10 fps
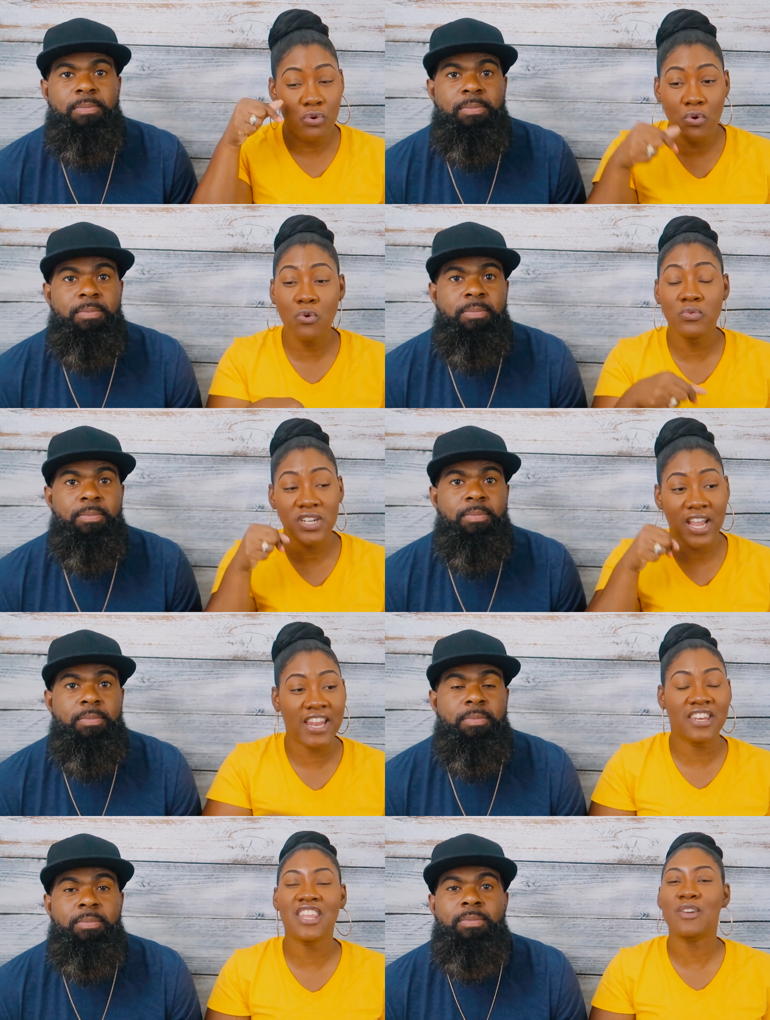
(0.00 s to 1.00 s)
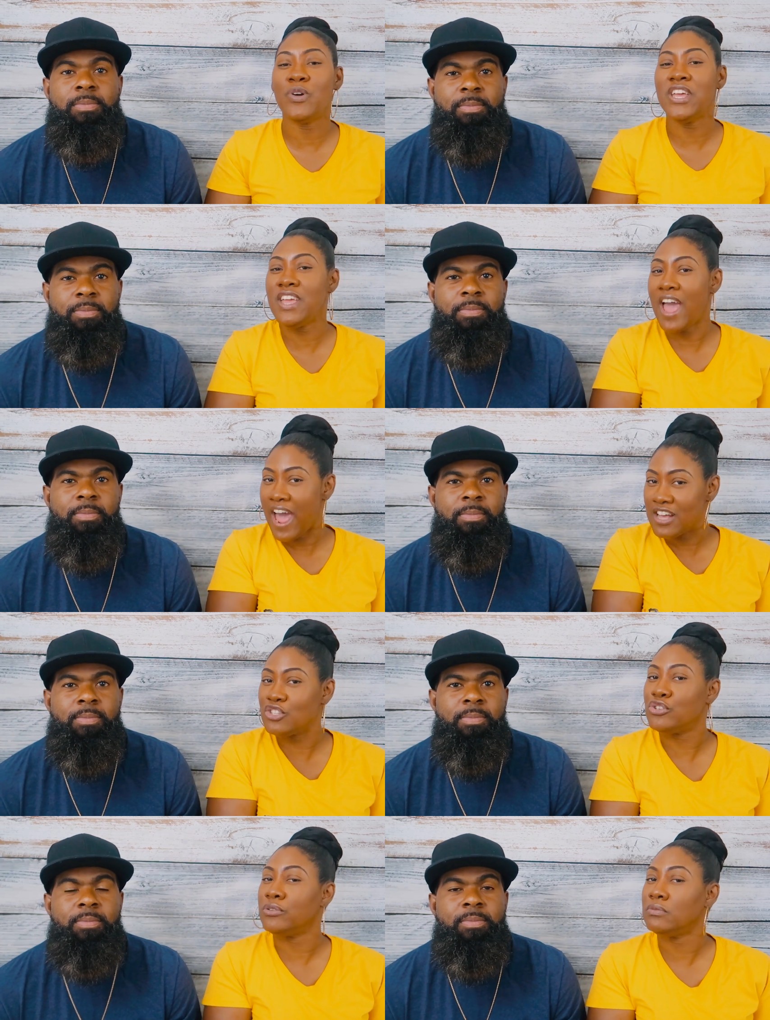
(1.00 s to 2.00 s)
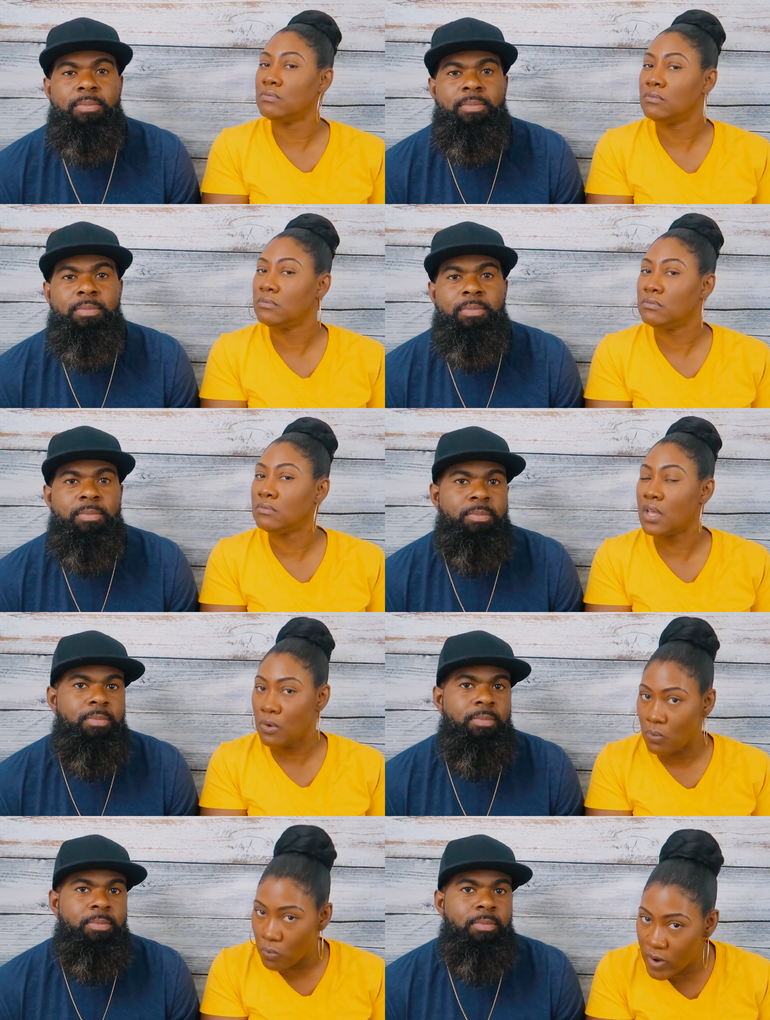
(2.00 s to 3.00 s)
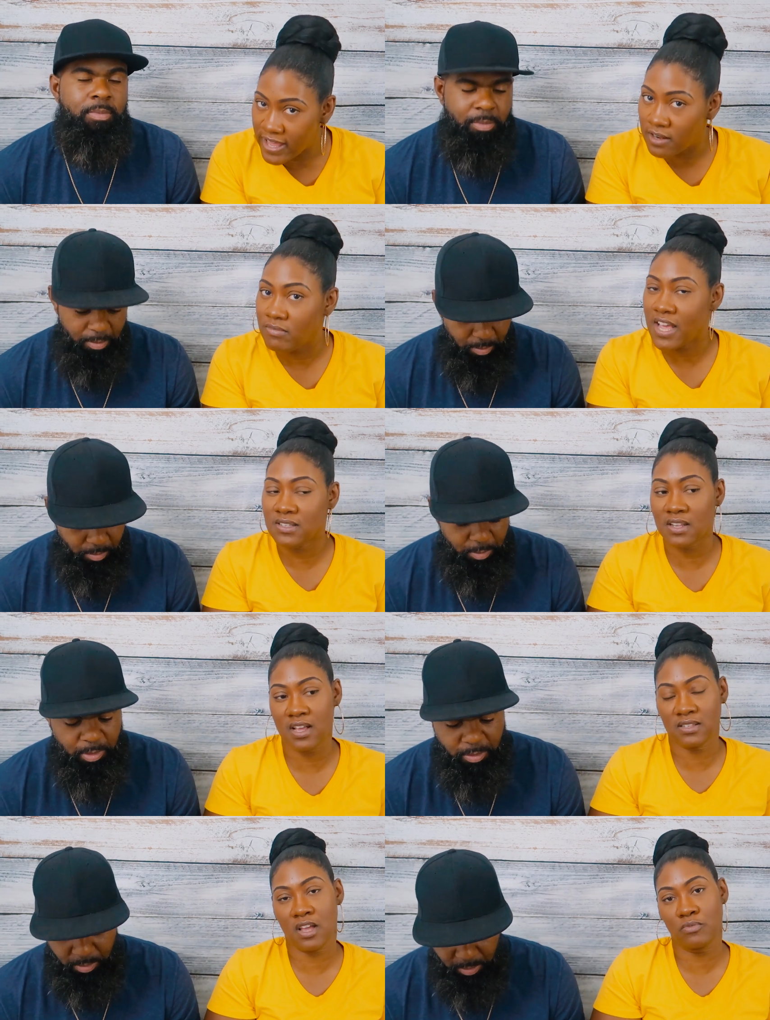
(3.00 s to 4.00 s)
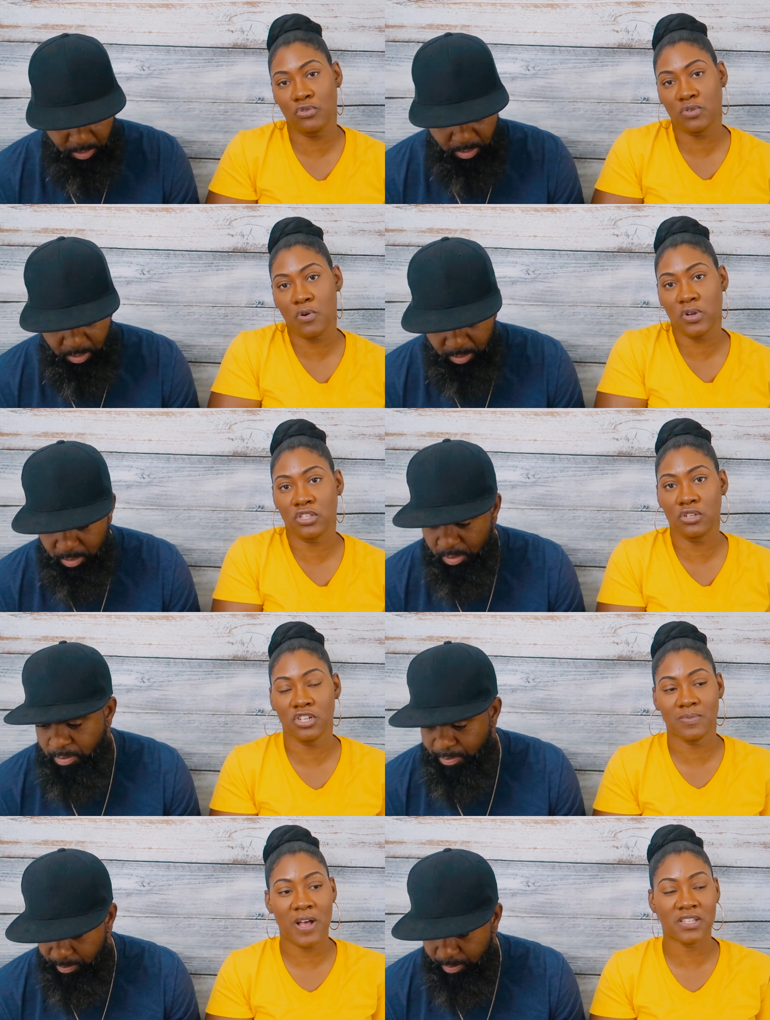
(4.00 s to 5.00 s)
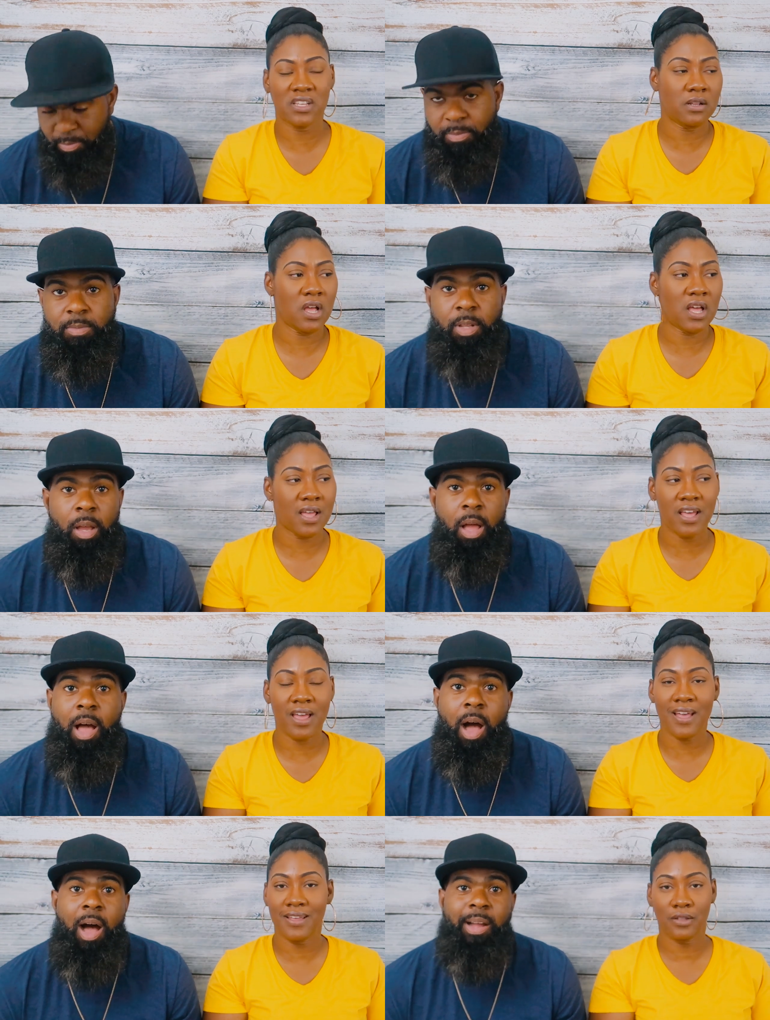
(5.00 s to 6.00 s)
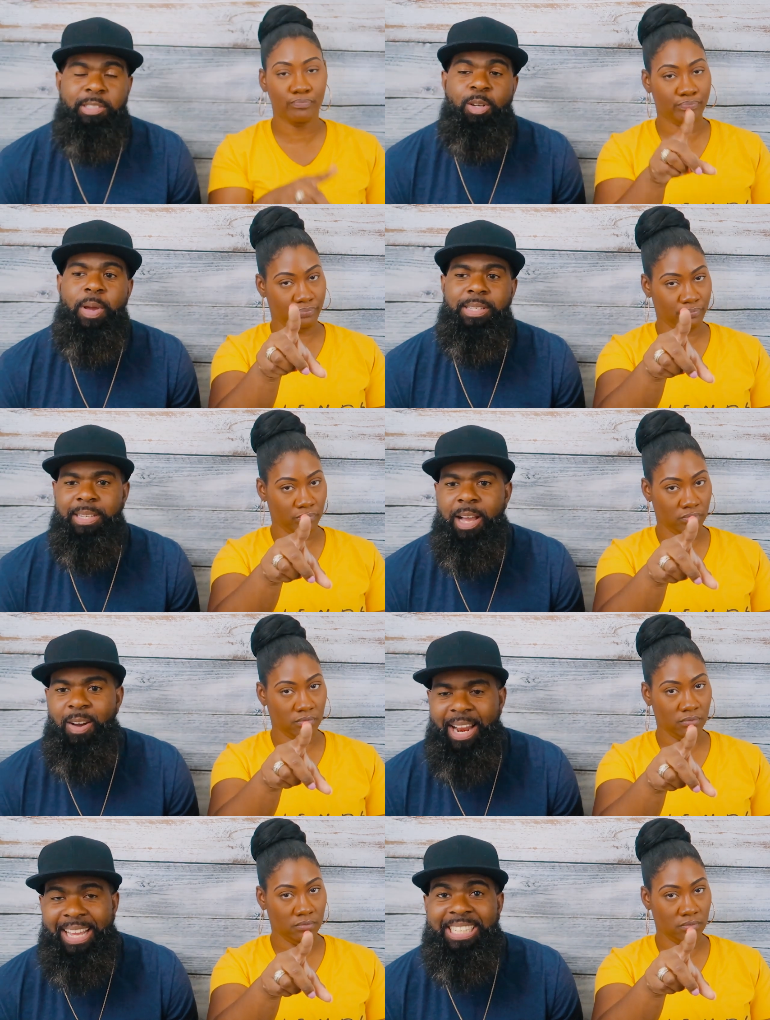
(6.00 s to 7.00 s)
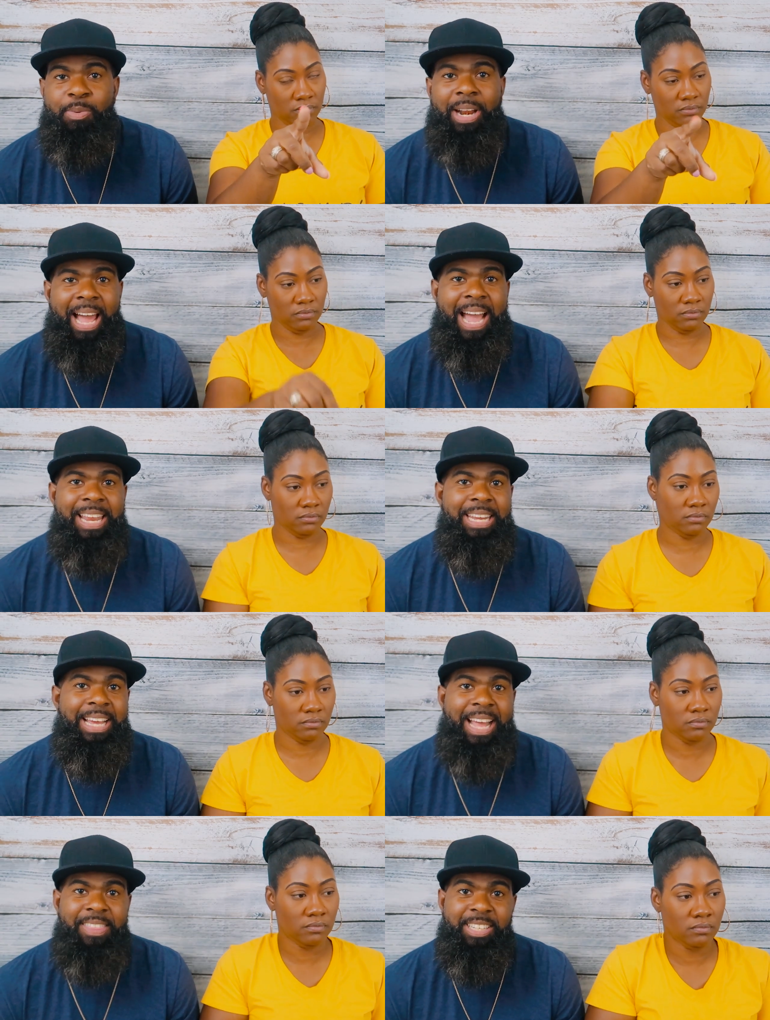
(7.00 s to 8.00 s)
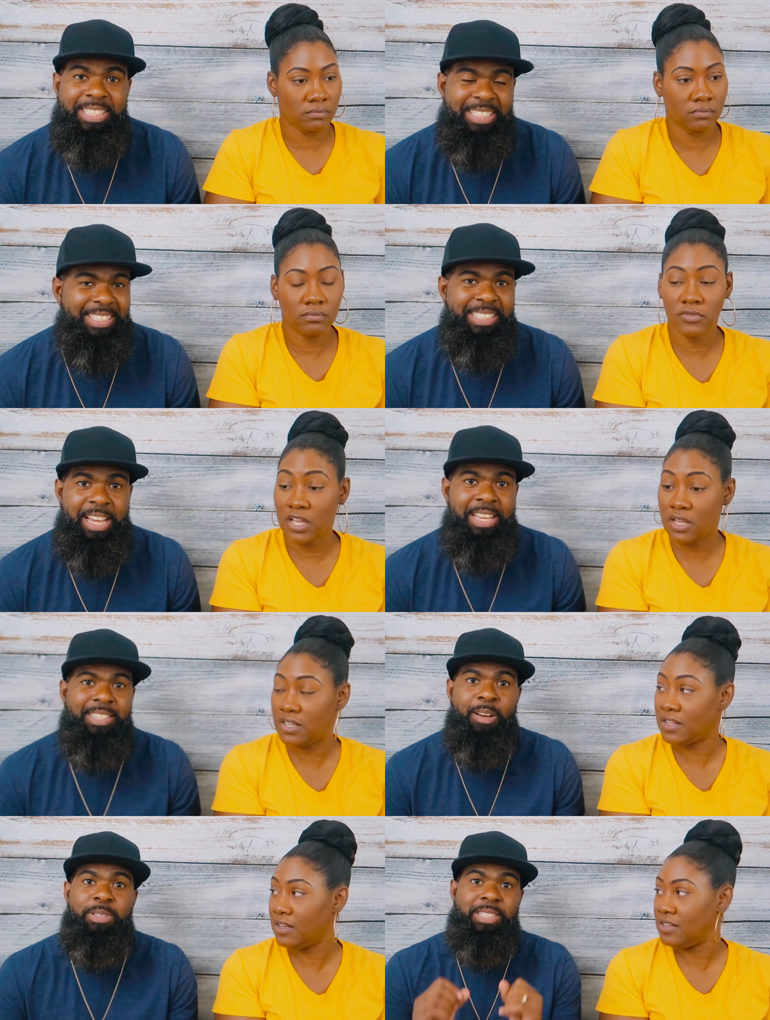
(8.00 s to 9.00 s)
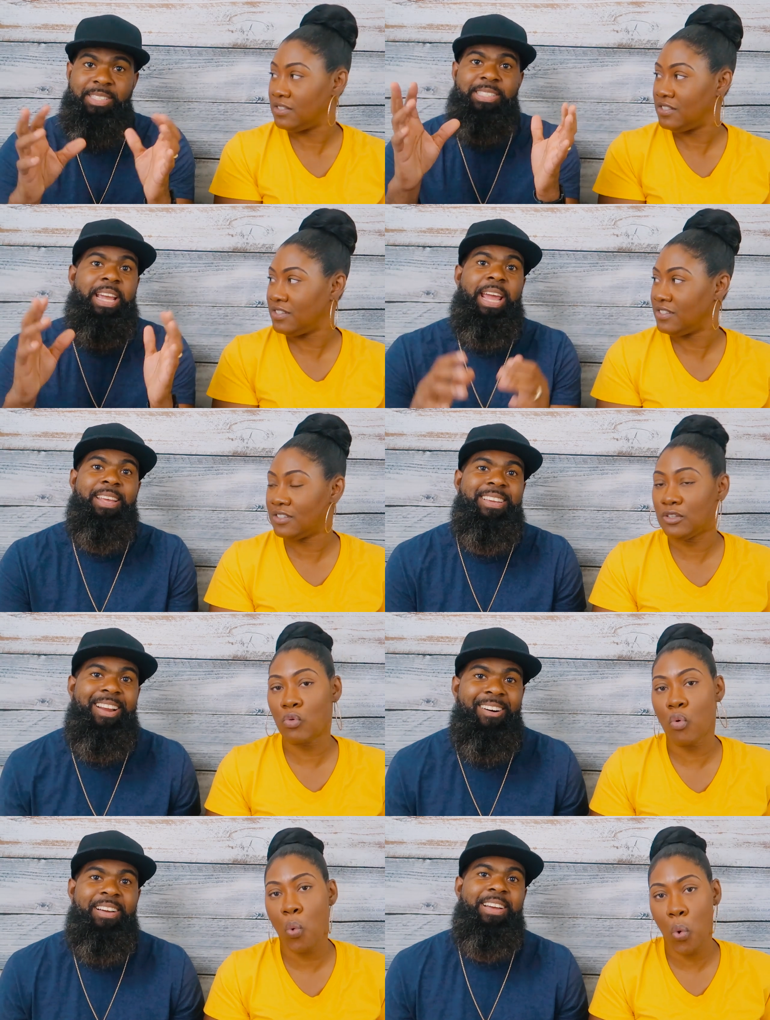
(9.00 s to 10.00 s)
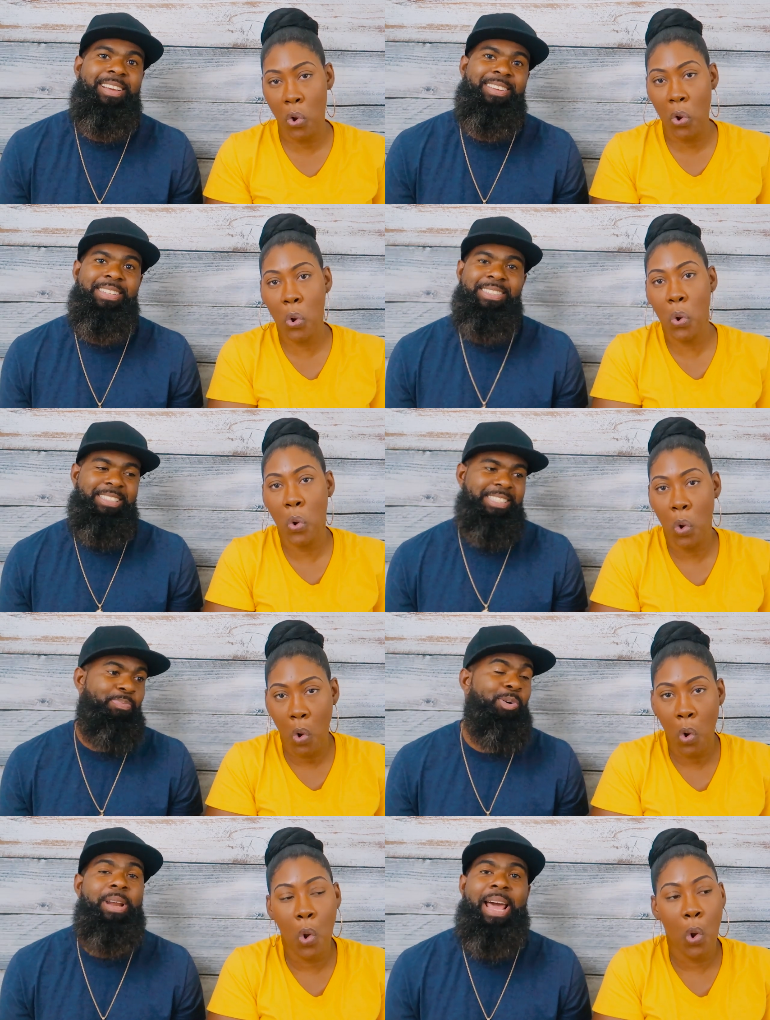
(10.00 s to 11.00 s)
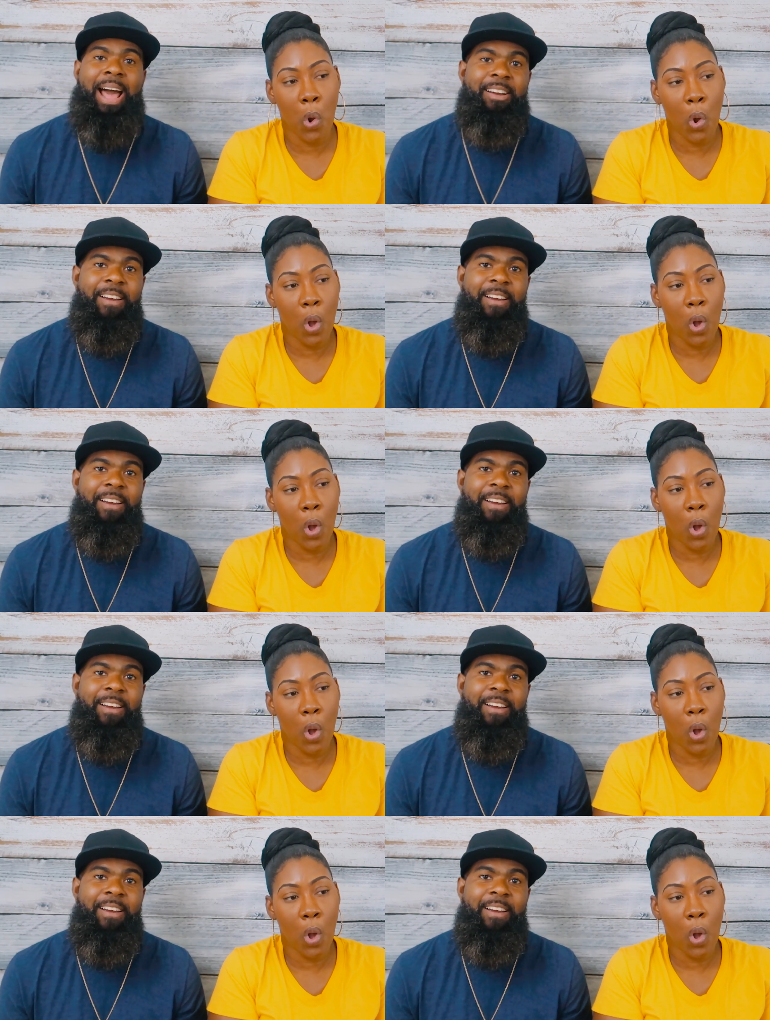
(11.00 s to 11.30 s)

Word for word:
Speaker 1: You, and then when he asked her, when has the last mm-hmm. time you spoken to your spouse? Uh uh, uh,
Speaker 2: uh, uh, two weeks ago. I think she was lying there. I think she just said something just to say it, you know. -huh. Just pulled it out